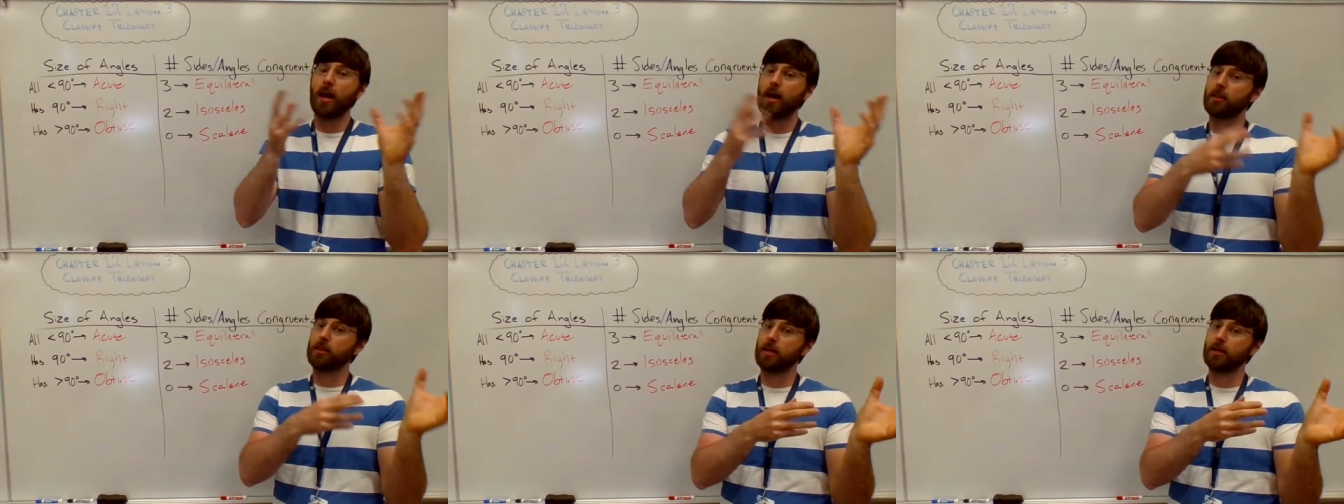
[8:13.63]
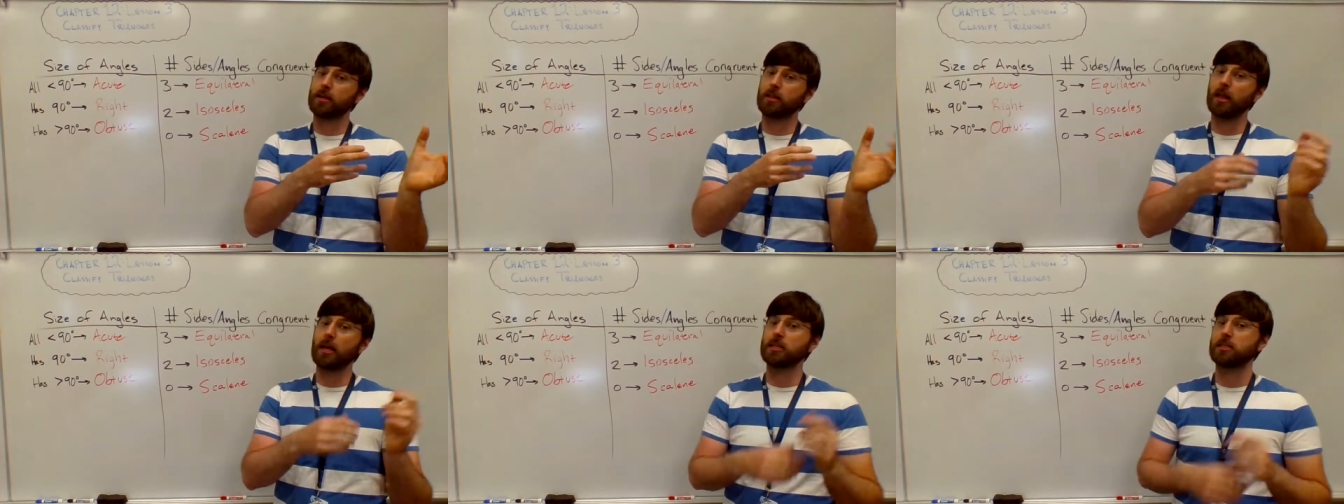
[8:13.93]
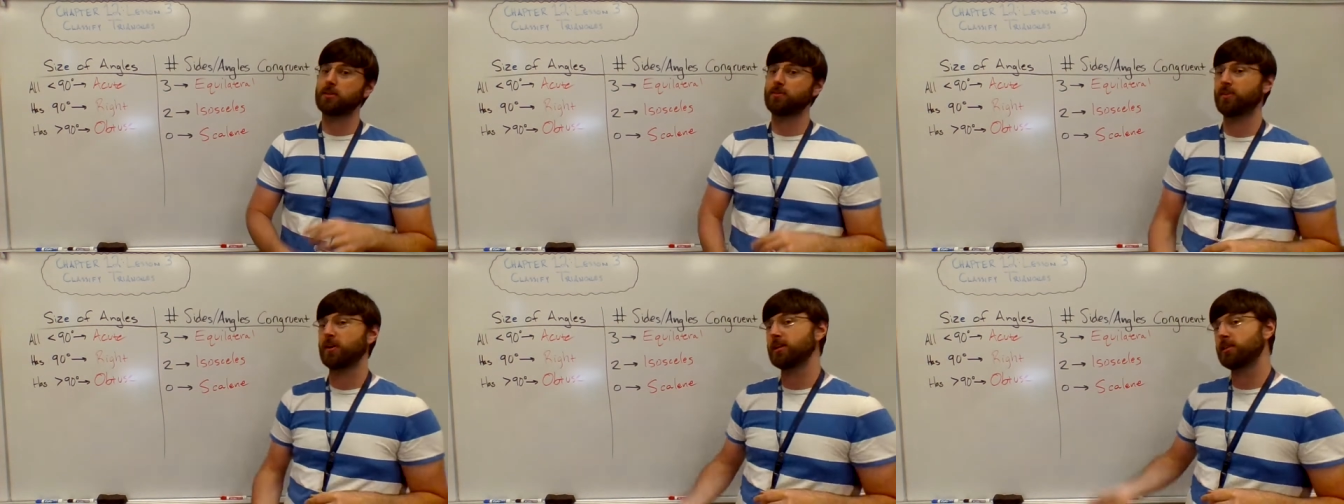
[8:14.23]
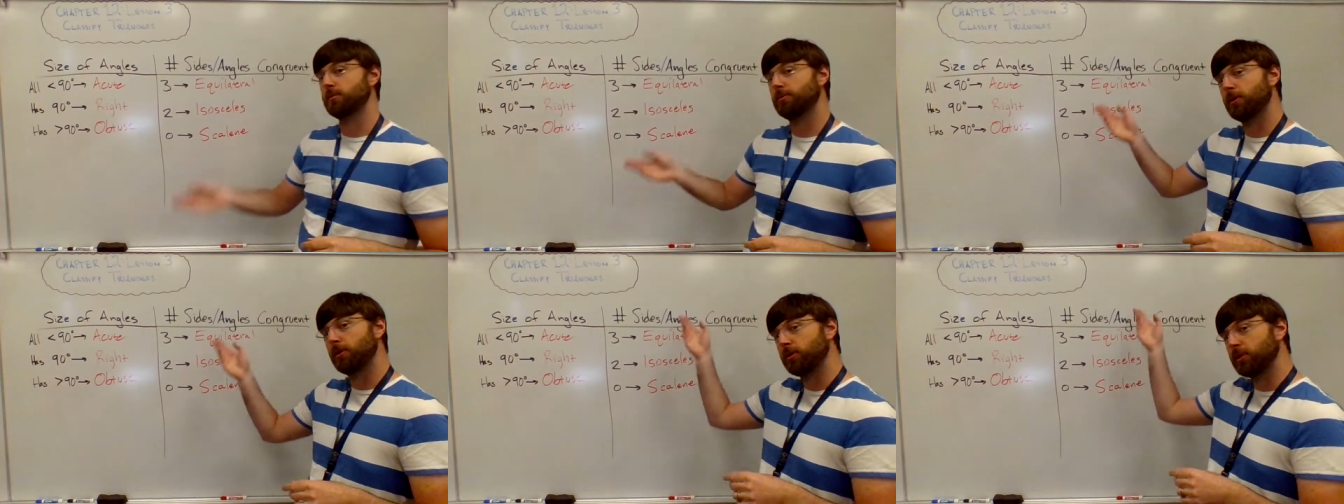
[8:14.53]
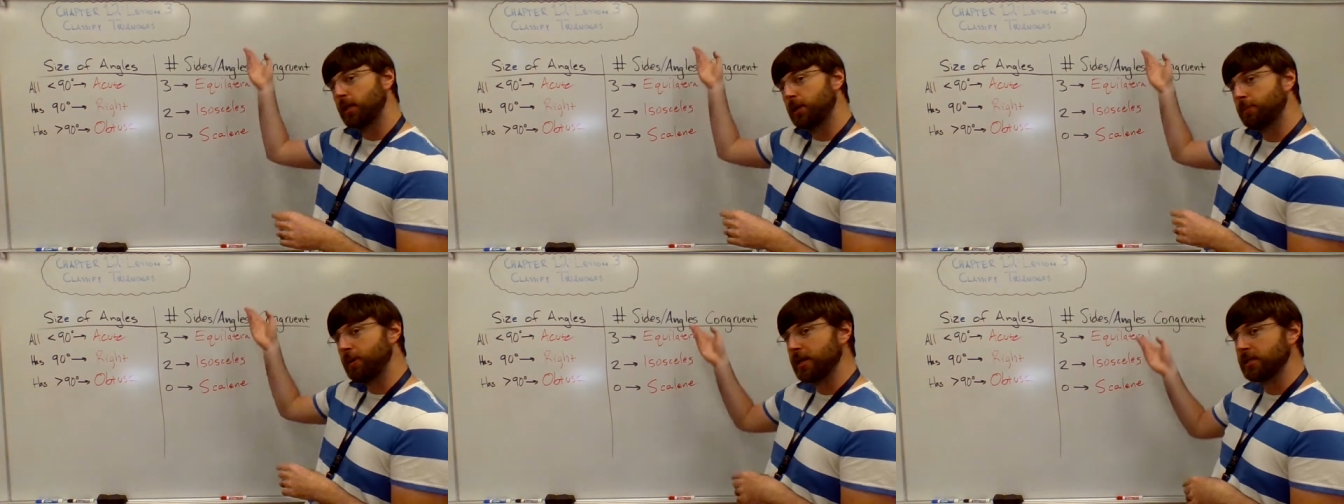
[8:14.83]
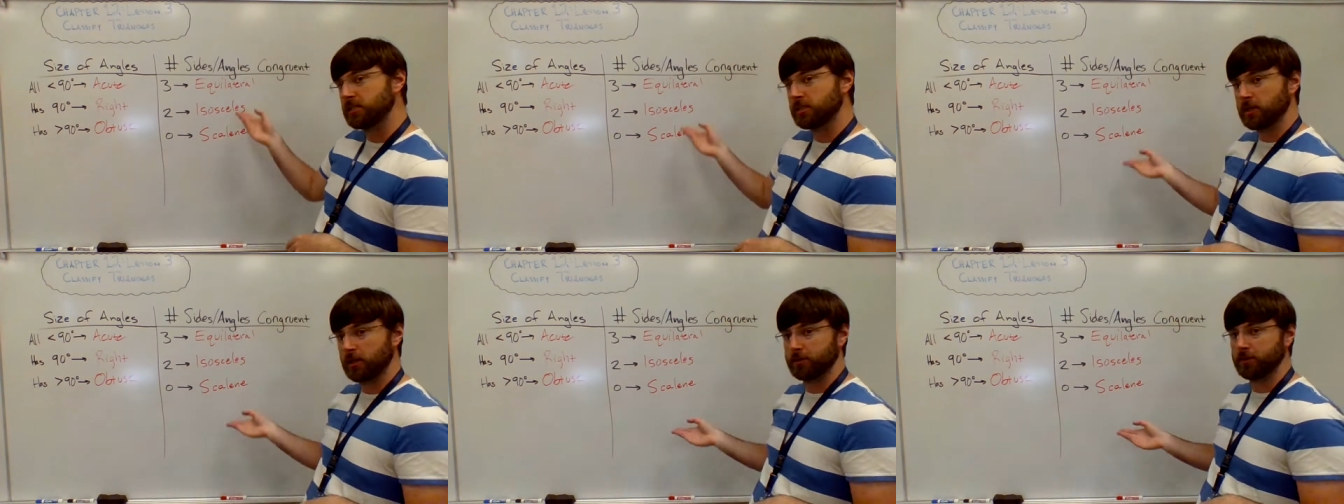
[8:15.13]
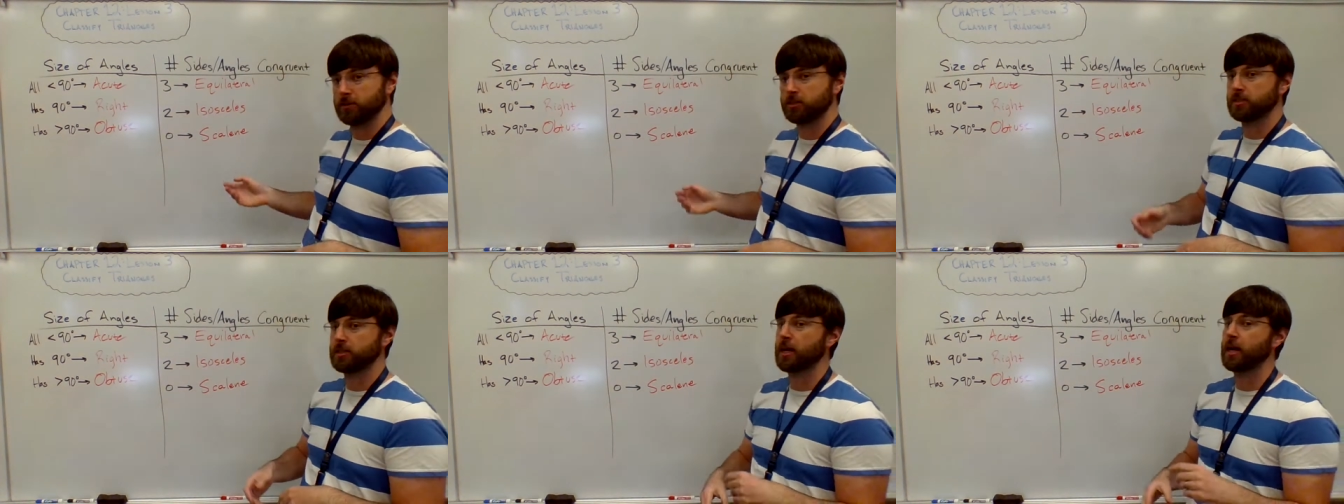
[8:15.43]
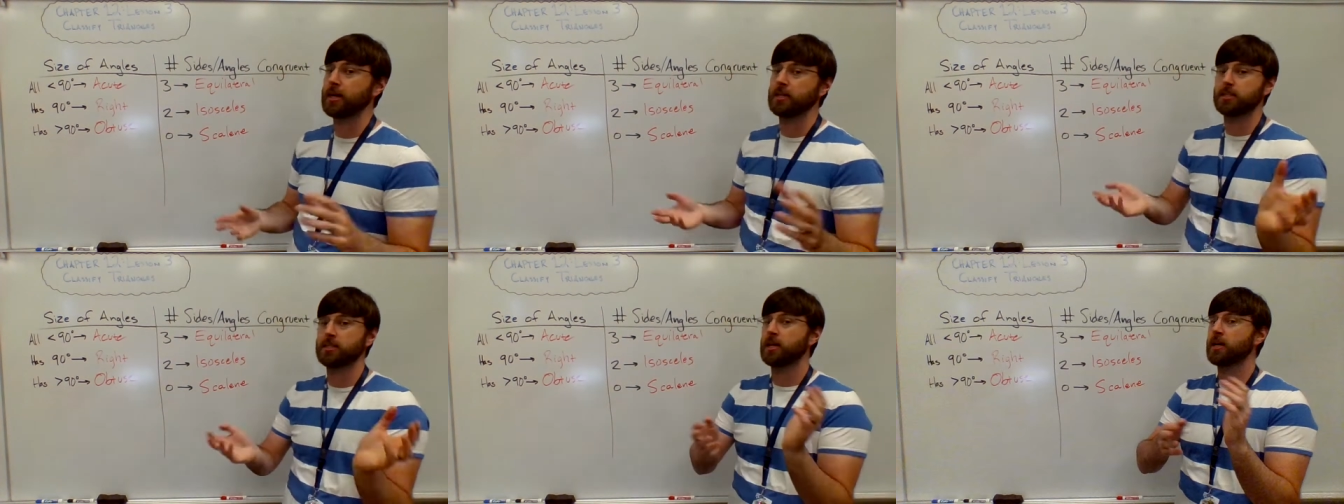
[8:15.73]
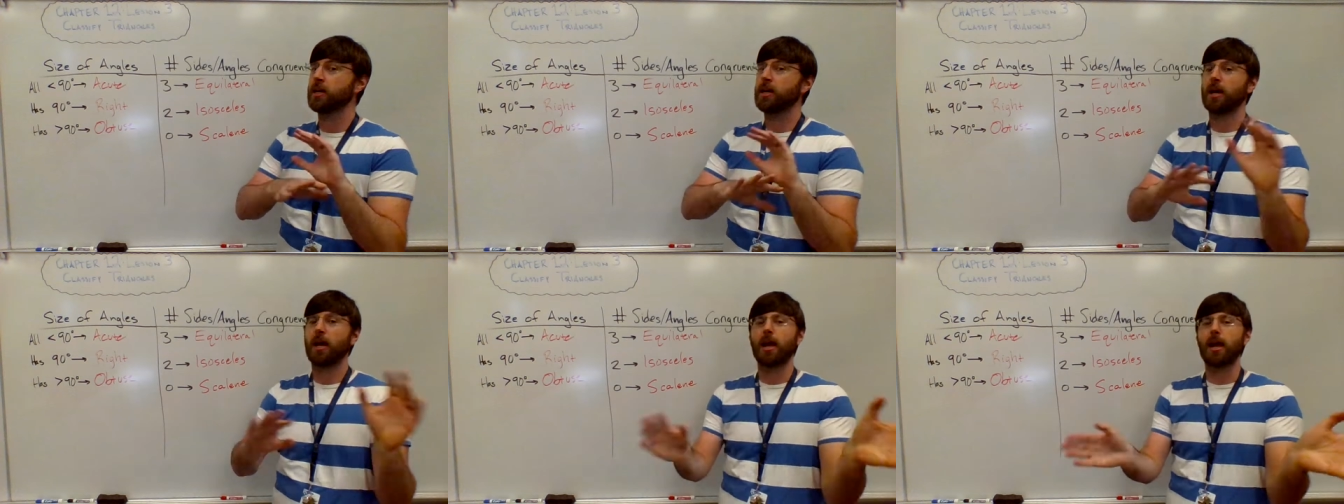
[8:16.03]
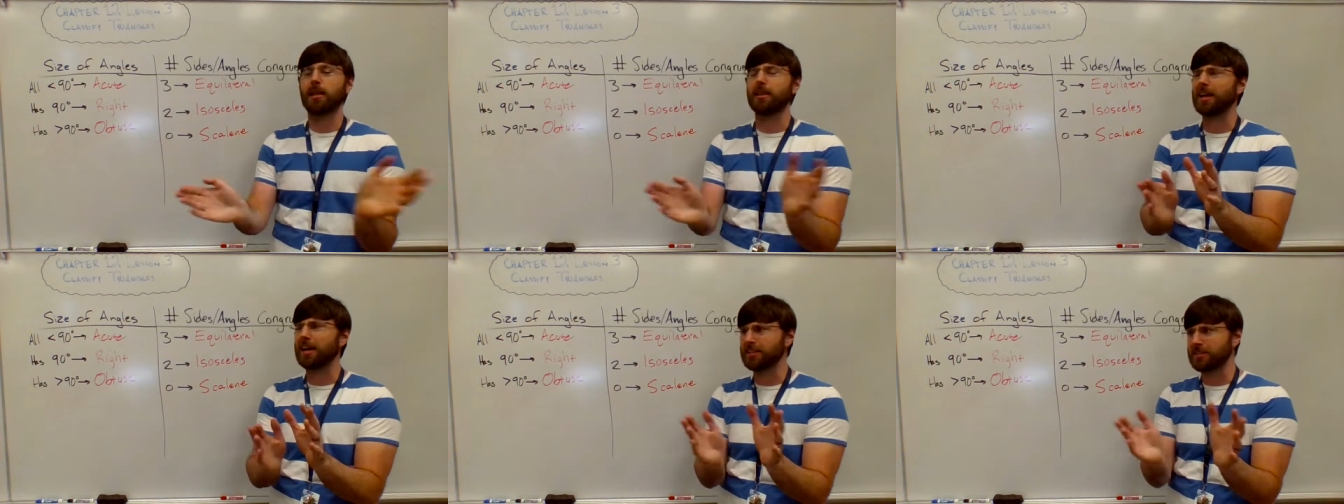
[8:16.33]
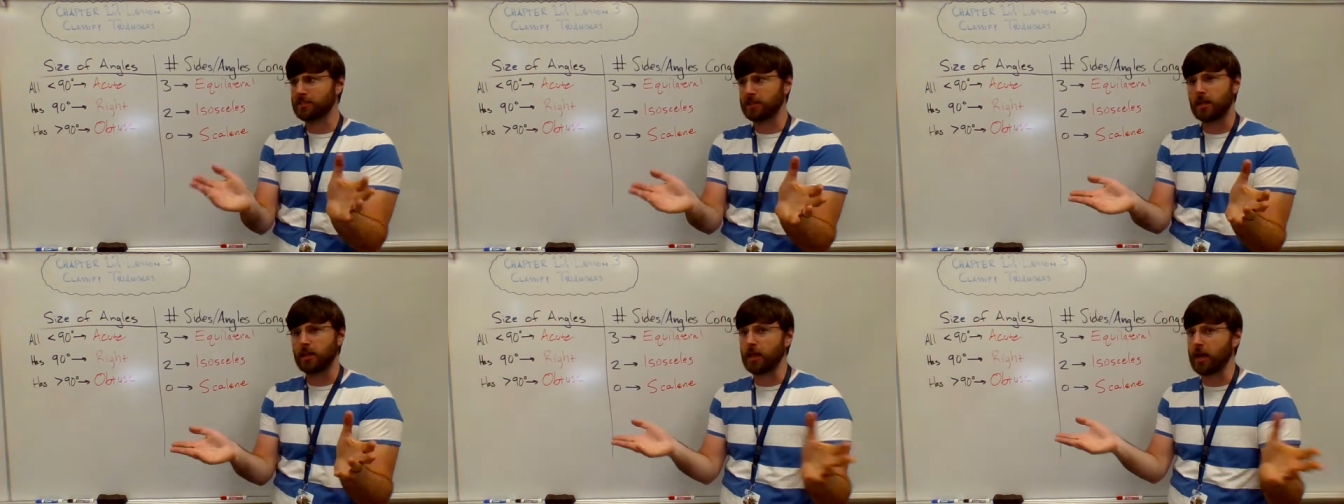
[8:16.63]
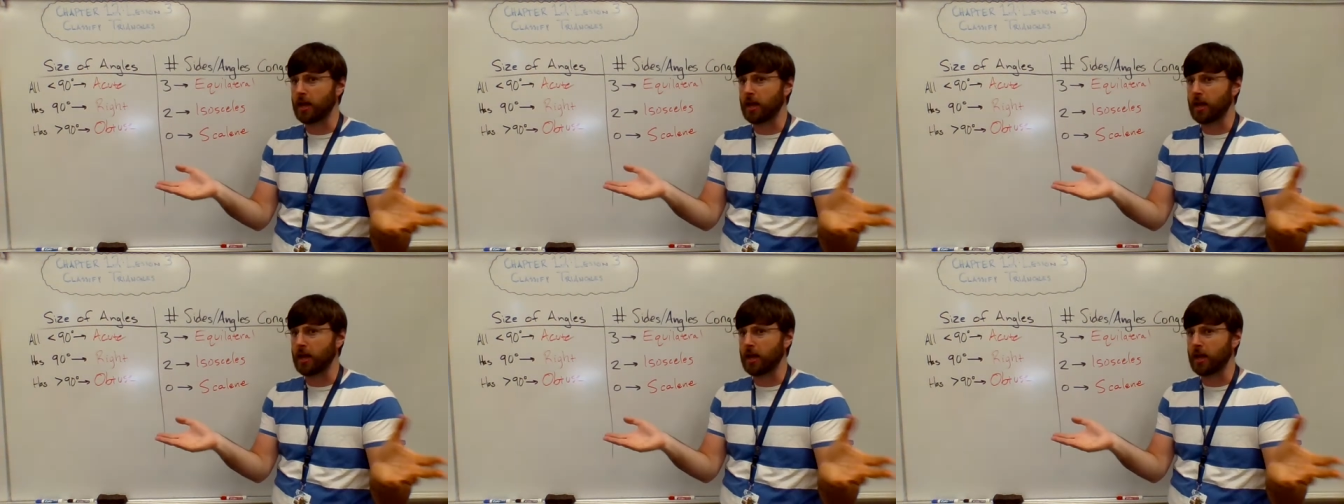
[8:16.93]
and then classify them only based on their sides. And that's